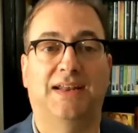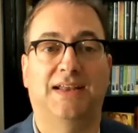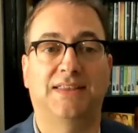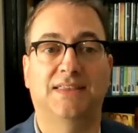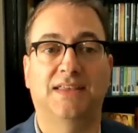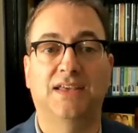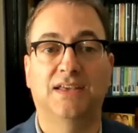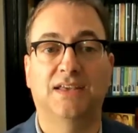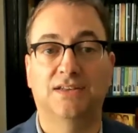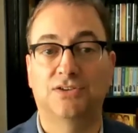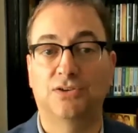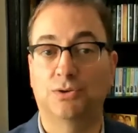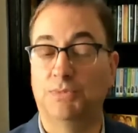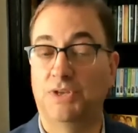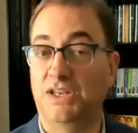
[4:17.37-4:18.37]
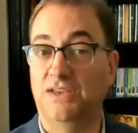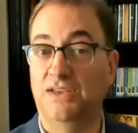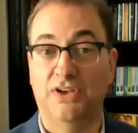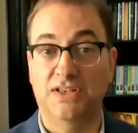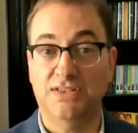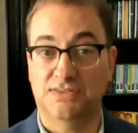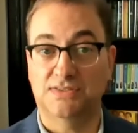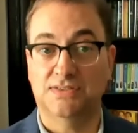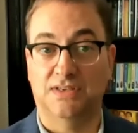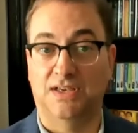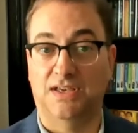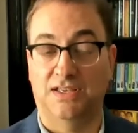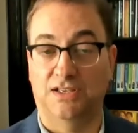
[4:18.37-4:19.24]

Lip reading: And I think too many of us,